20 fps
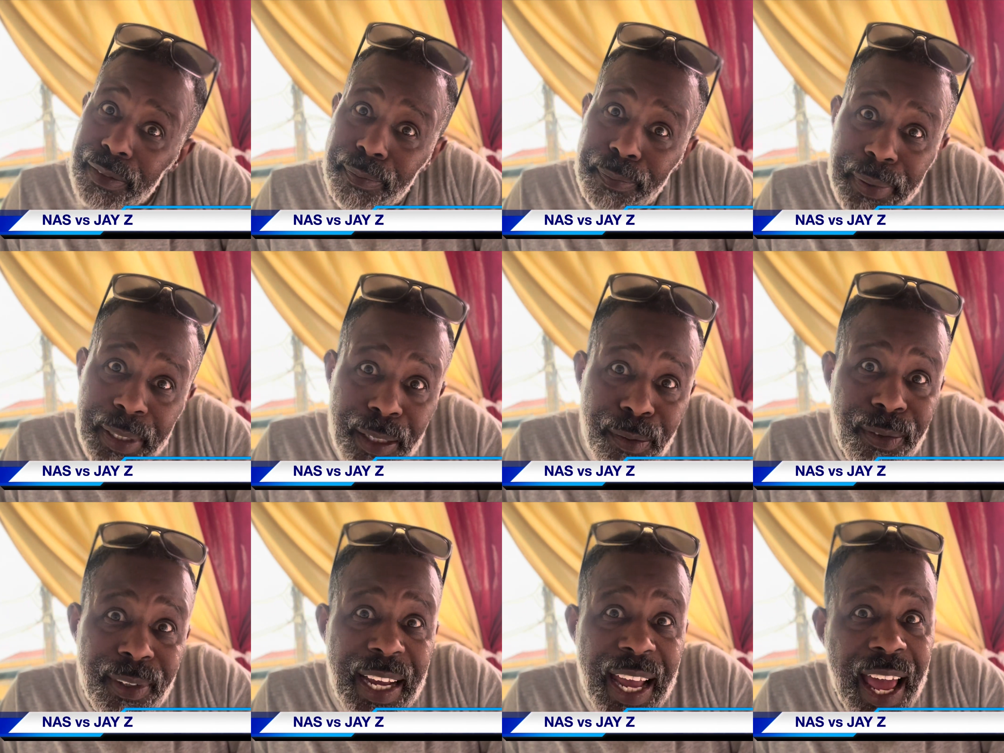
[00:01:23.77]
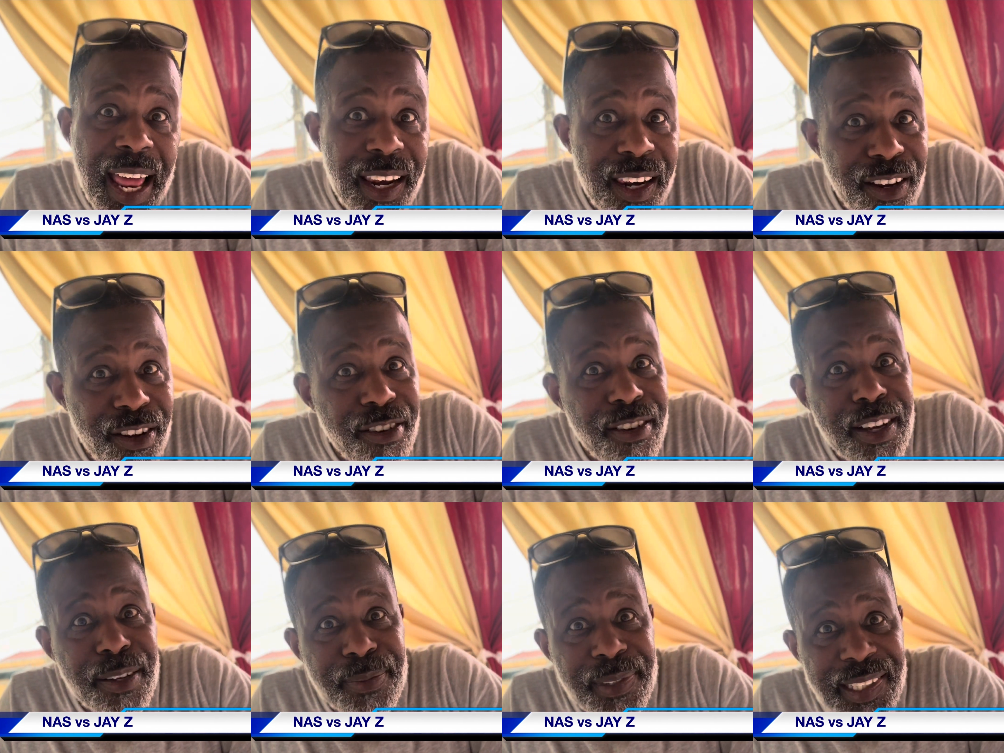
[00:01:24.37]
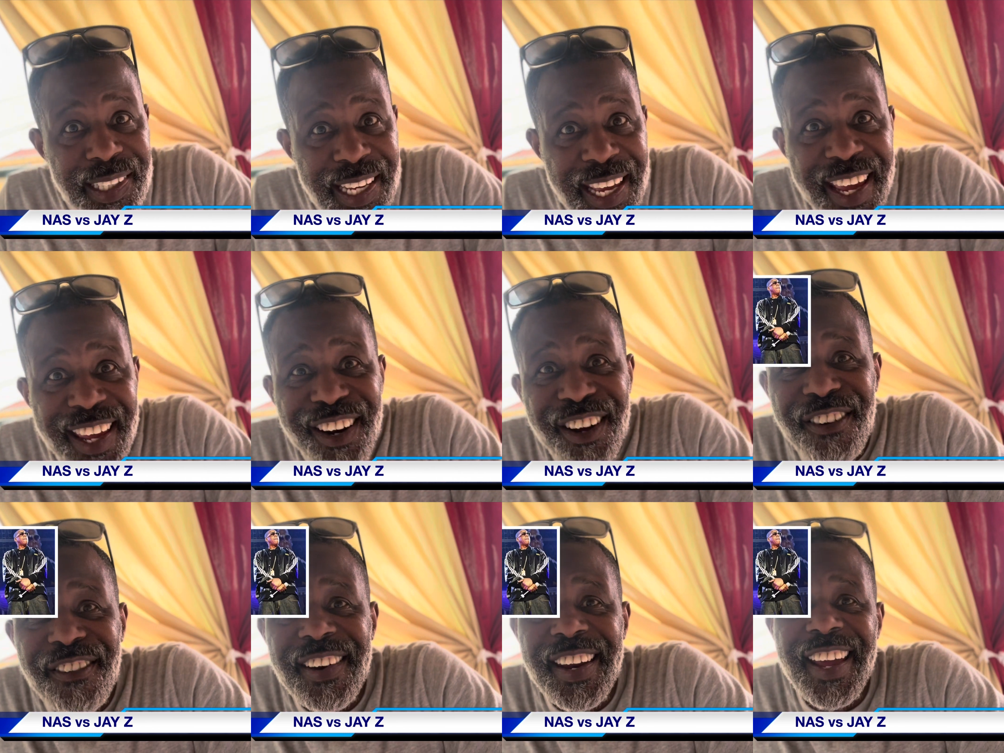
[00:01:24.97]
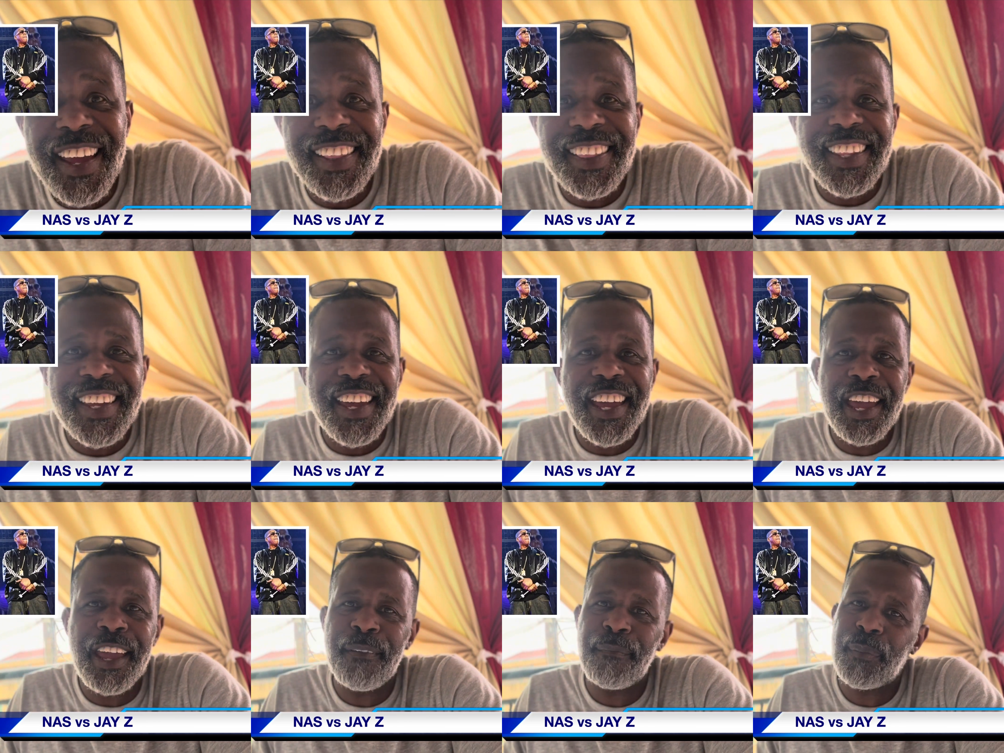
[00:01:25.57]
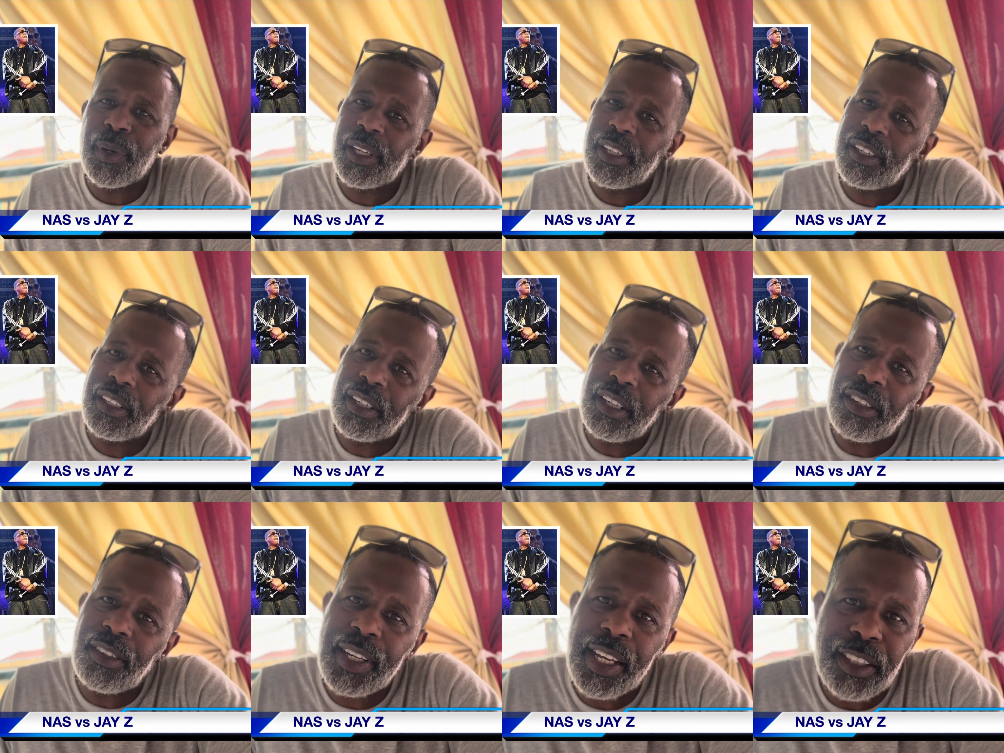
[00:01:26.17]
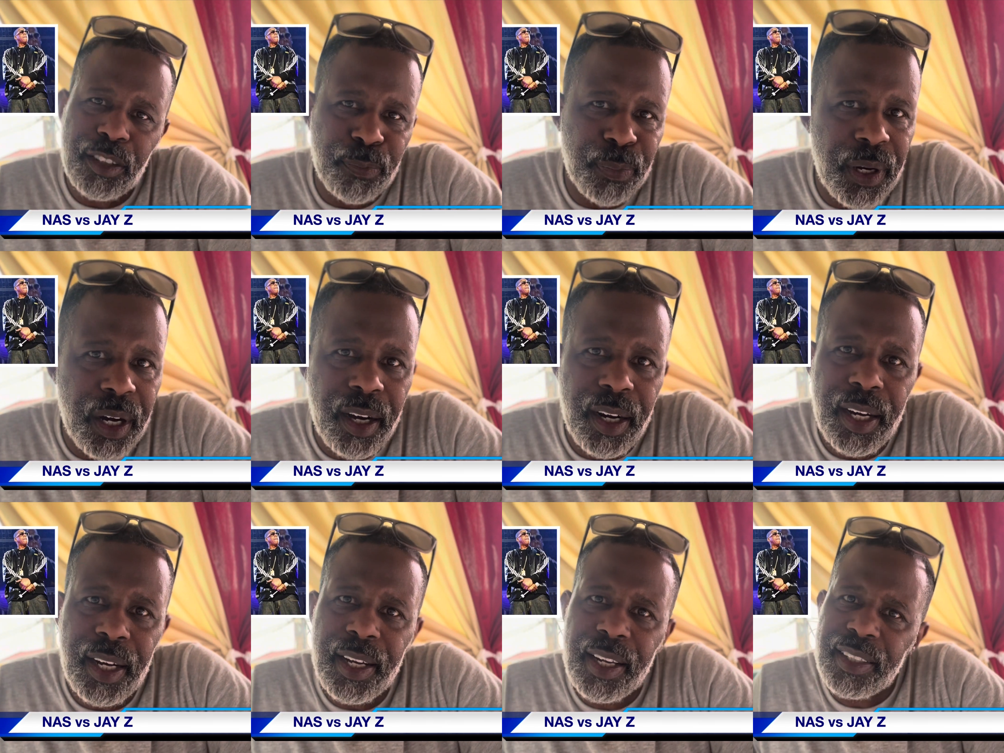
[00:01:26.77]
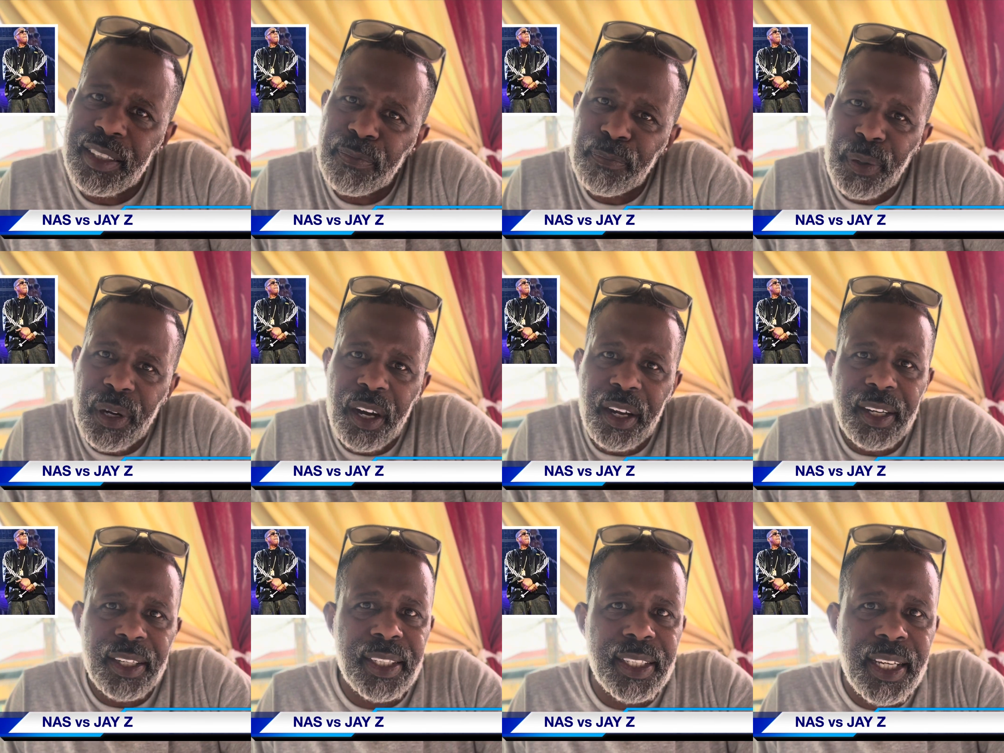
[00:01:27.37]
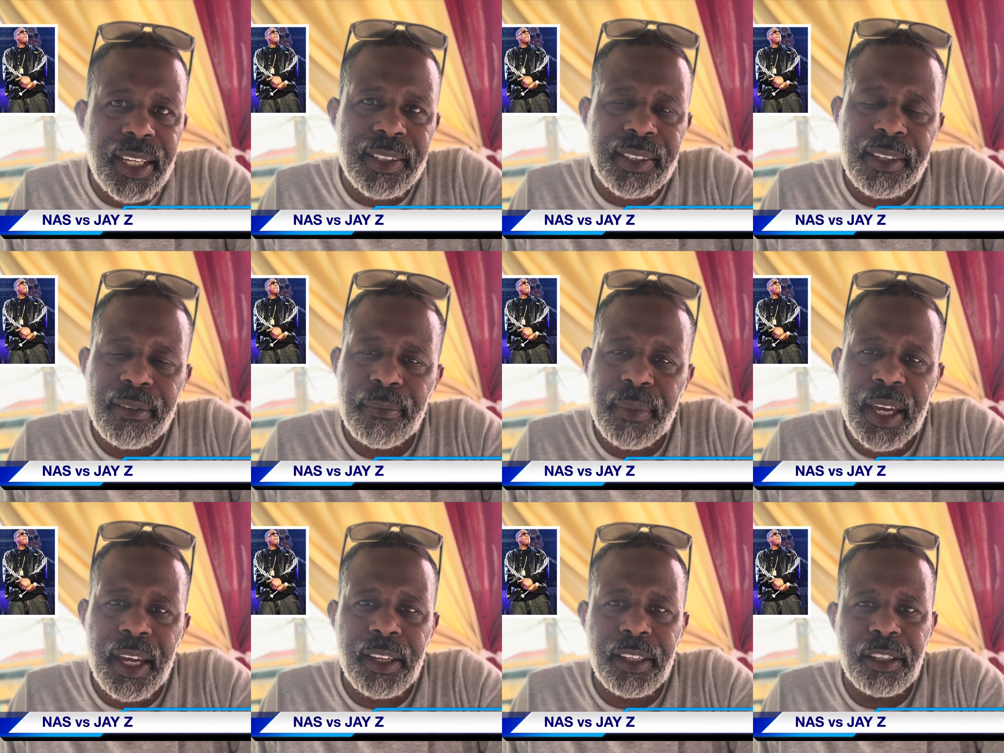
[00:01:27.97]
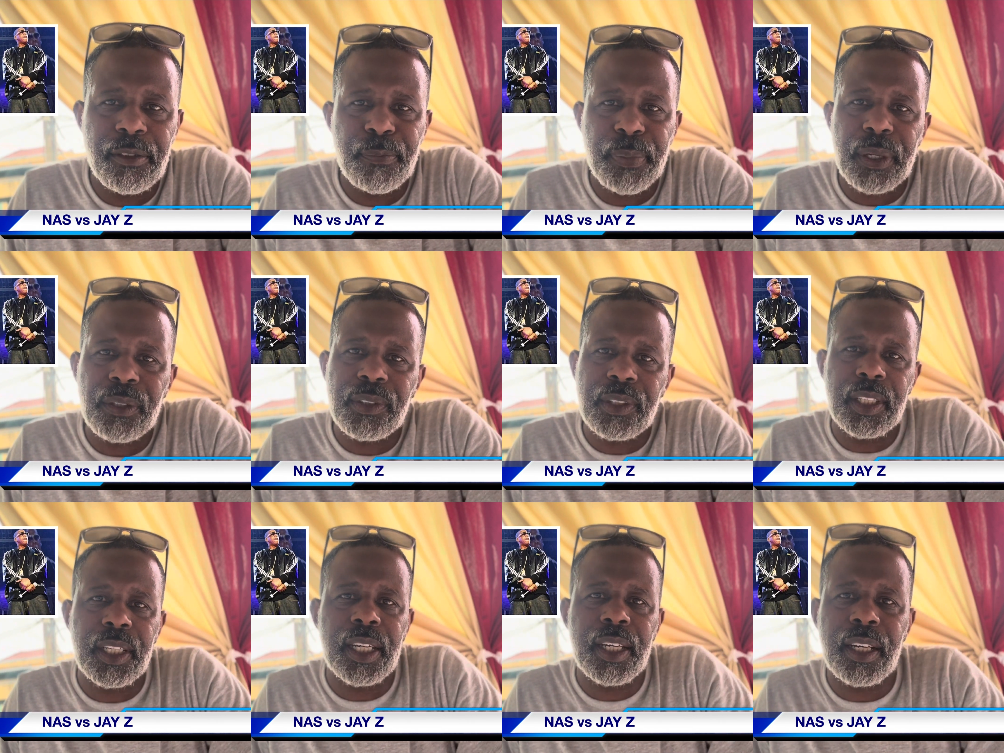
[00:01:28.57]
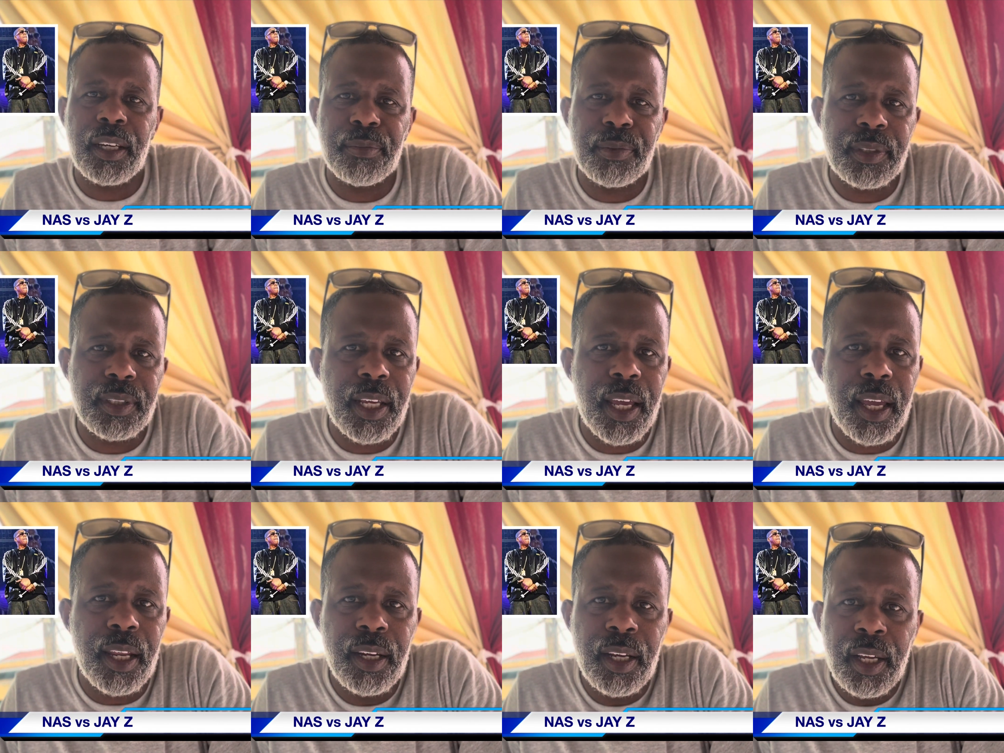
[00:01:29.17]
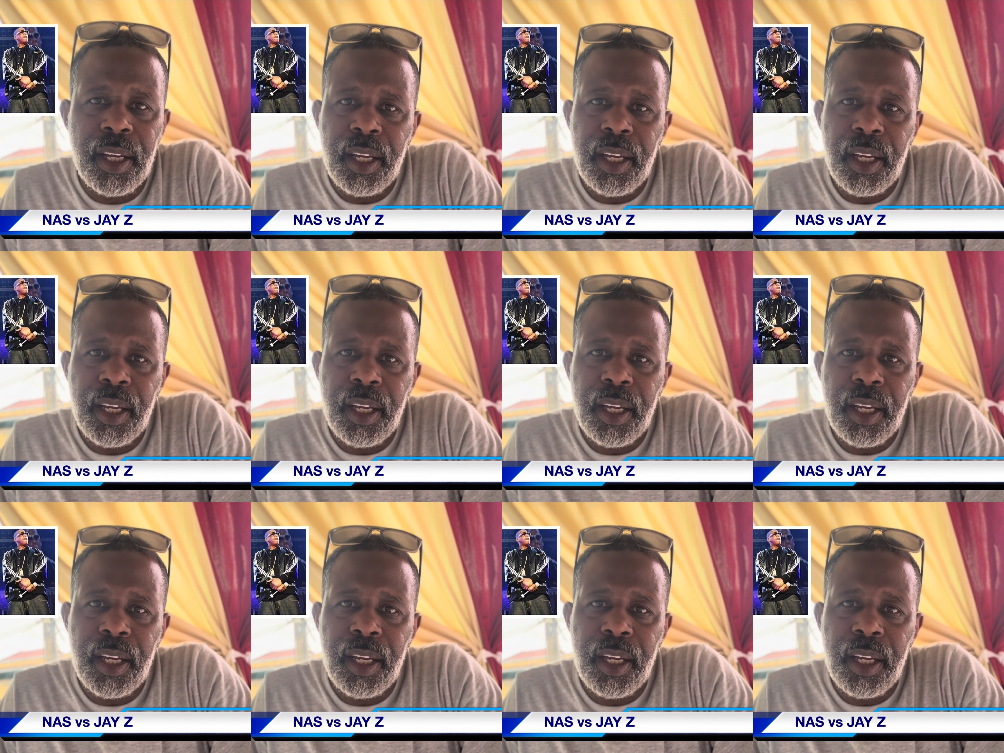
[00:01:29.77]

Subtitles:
people got a little upset over that thing. But that's part of dissing, man. You're supposed to get upset.